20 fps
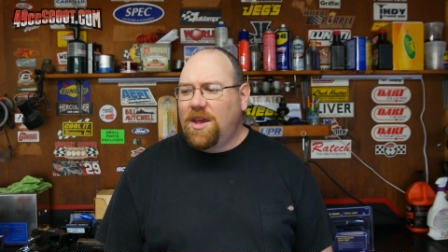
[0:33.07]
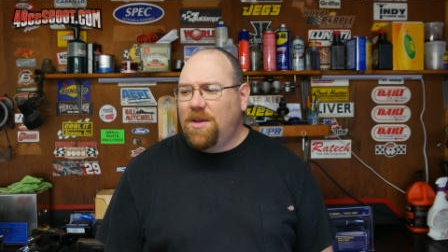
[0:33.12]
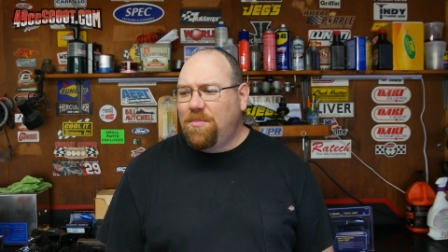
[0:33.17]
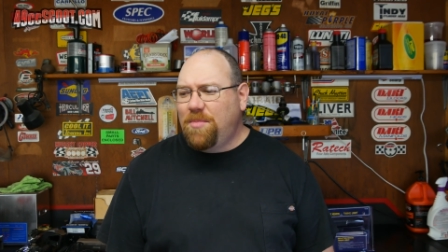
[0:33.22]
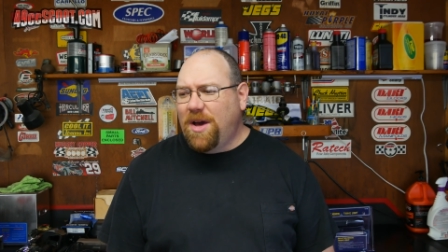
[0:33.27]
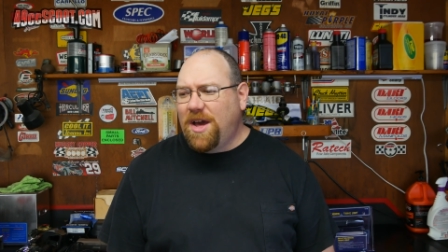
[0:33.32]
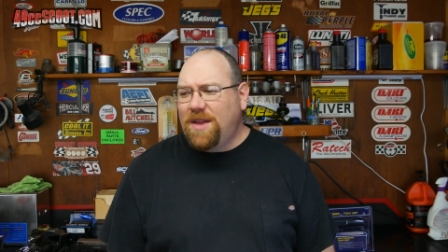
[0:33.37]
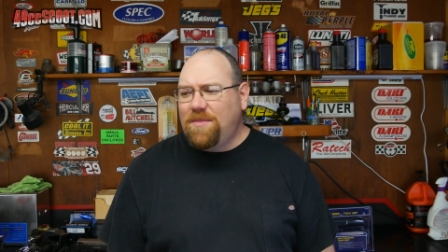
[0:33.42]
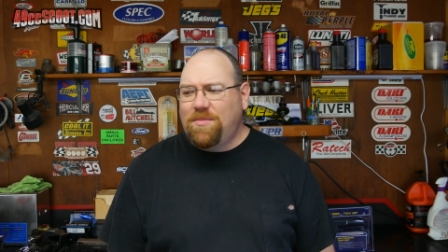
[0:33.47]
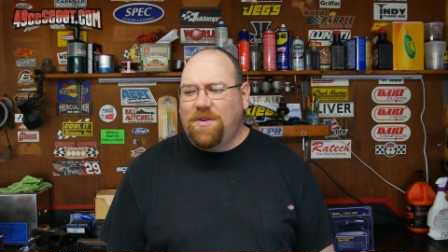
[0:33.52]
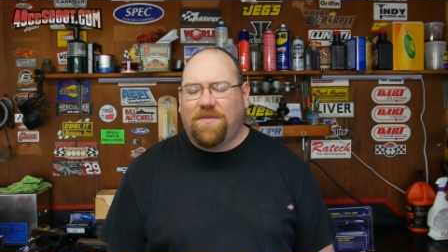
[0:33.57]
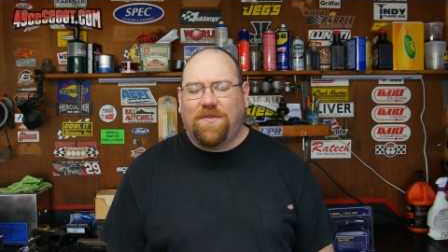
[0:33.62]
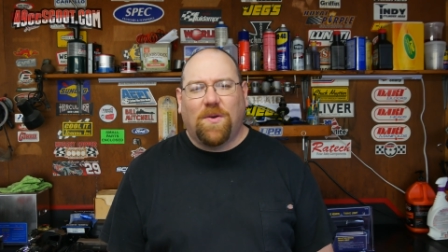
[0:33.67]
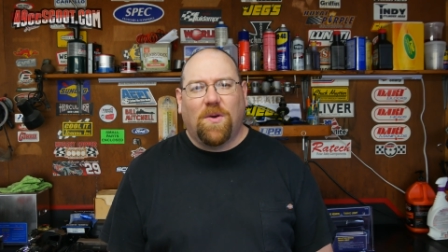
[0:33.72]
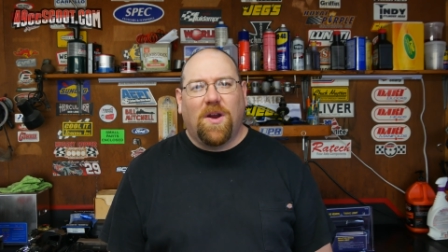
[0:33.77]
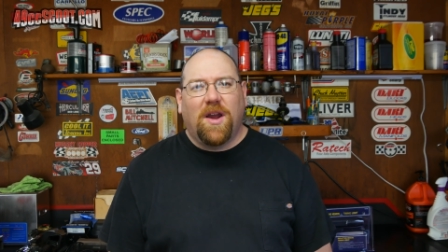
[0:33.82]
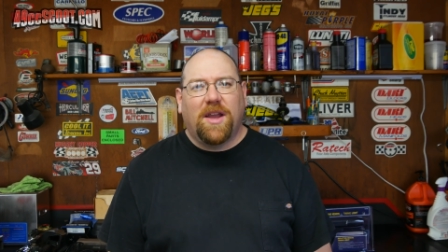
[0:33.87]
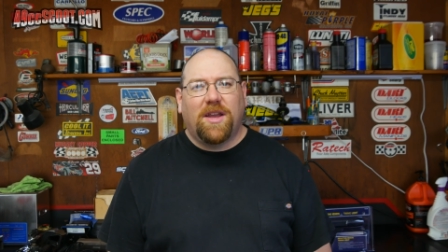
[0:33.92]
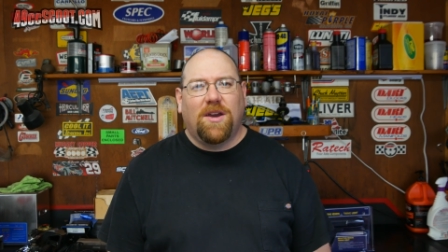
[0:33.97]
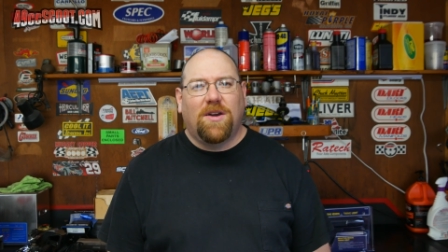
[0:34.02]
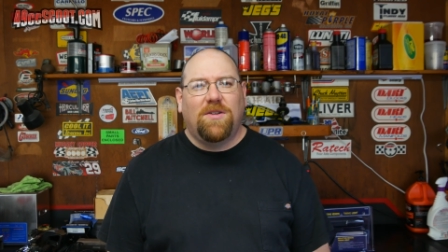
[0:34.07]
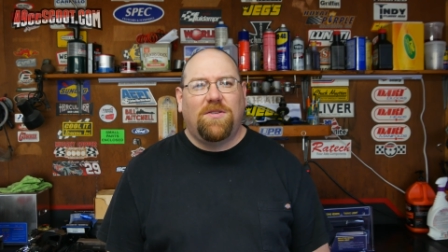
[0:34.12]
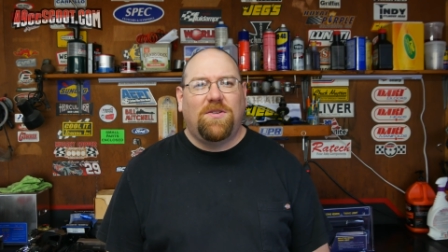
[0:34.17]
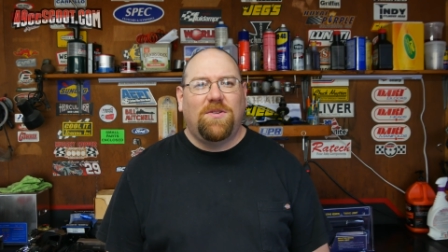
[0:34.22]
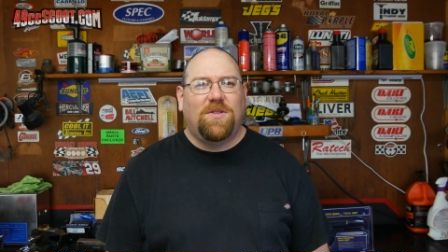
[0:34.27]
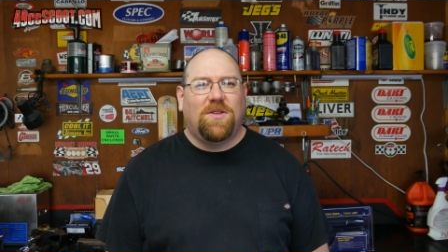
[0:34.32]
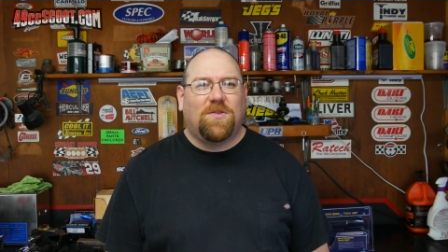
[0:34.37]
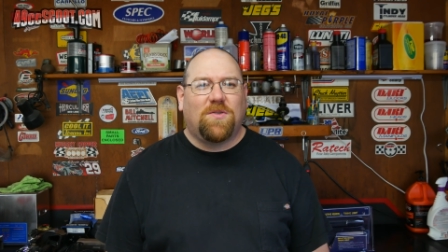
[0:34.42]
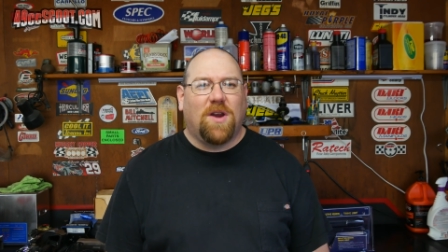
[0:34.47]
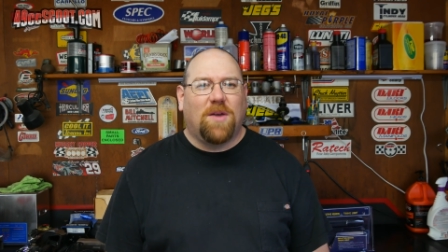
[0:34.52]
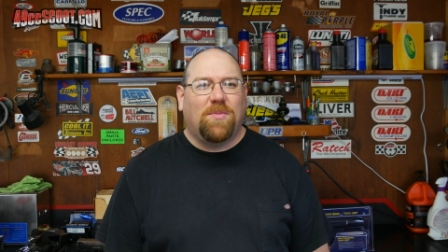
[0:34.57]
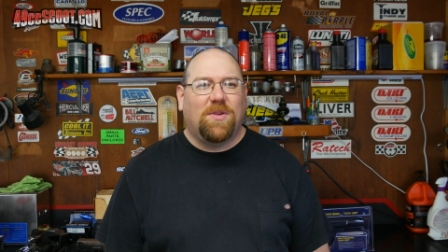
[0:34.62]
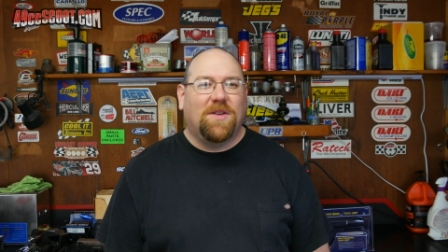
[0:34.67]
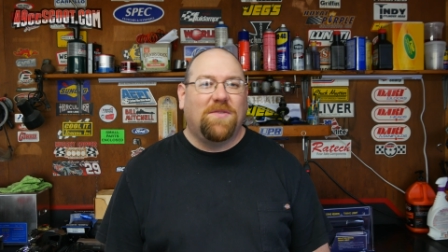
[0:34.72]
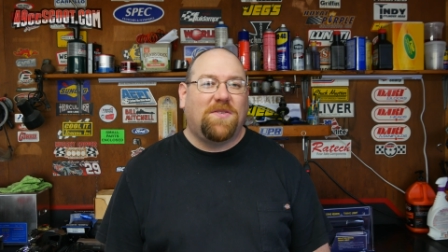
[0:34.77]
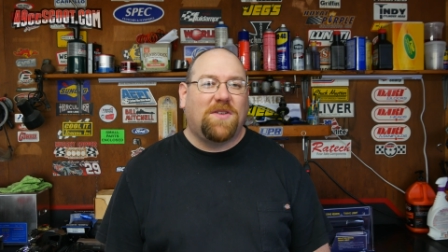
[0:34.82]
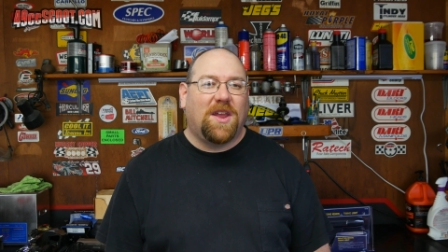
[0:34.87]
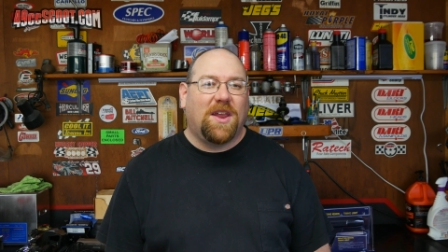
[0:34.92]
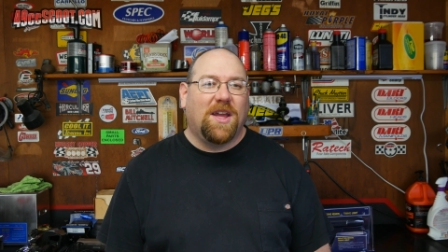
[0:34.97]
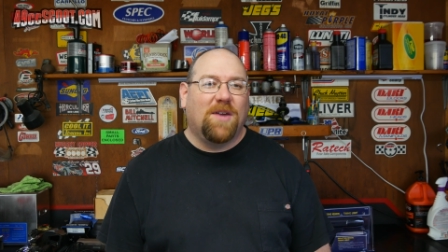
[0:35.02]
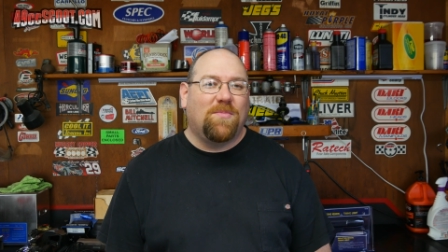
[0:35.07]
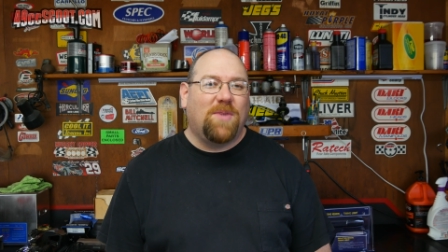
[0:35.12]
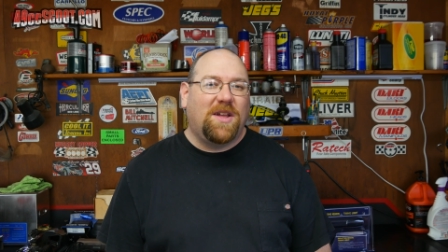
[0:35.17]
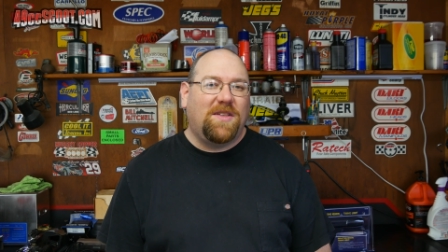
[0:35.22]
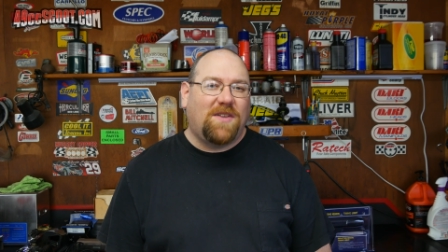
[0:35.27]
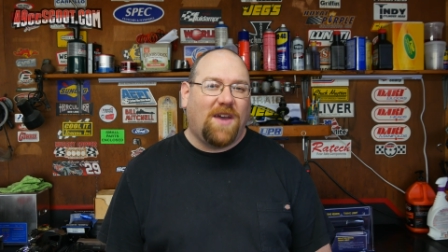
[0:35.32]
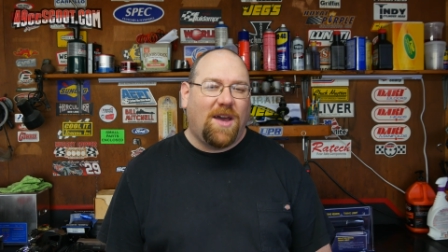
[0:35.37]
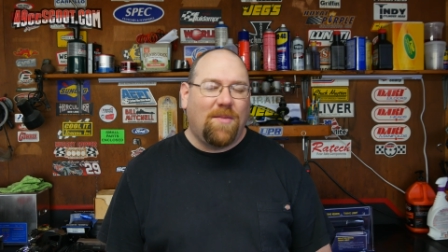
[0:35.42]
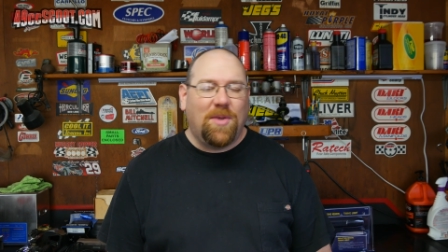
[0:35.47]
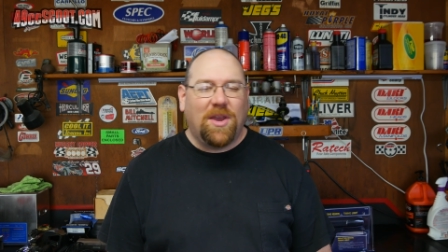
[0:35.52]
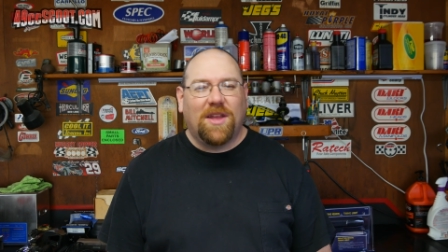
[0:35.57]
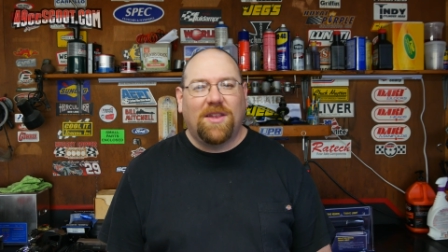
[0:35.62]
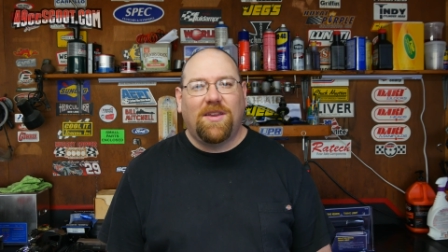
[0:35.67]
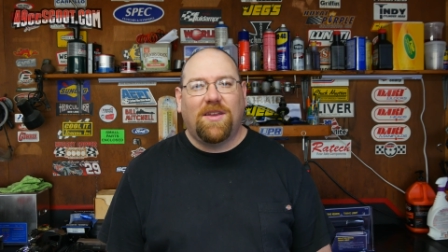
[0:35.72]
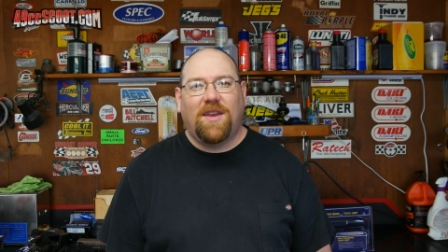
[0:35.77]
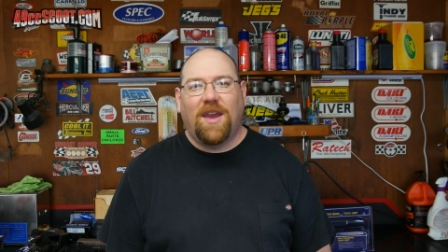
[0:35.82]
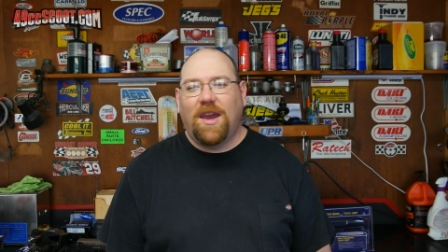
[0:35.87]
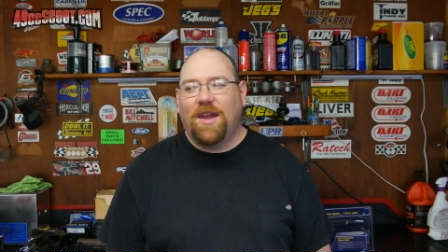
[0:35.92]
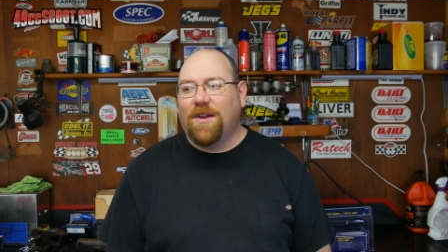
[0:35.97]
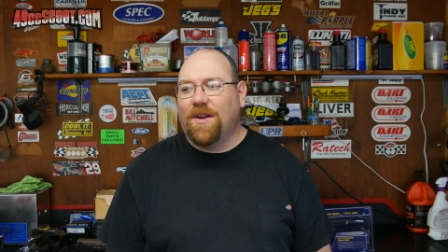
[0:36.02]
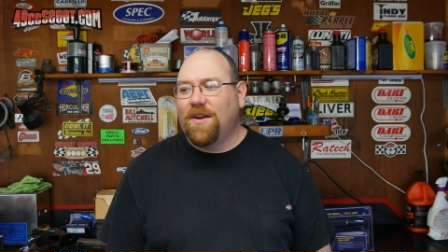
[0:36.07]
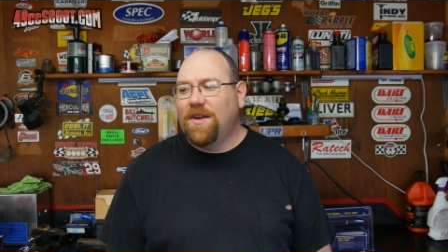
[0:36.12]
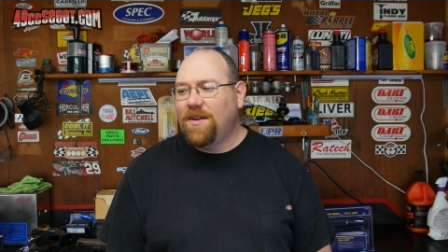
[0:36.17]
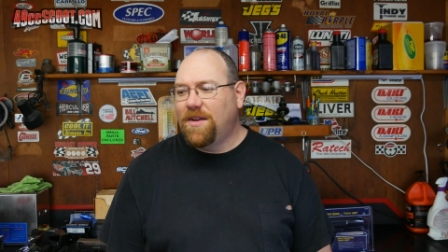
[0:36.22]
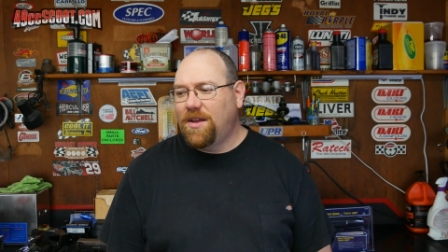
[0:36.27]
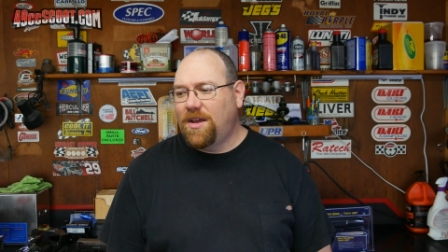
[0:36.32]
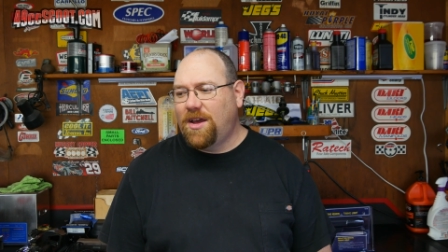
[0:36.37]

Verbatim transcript: But before I go to the trouble of setting up my timing indicator,